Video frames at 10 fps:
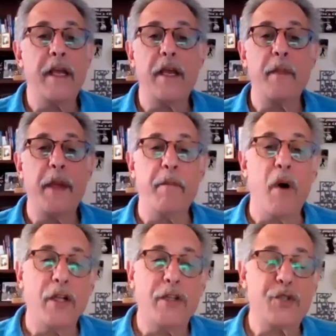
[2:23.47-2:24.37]
It could be
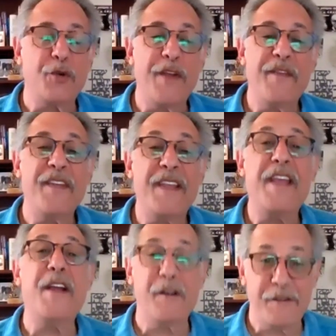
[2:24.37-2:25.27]
months or even
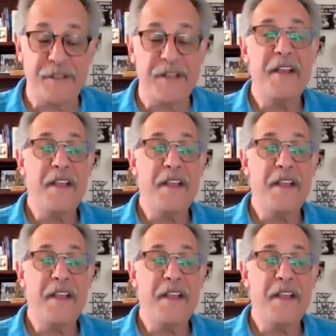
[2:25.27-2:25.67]
years.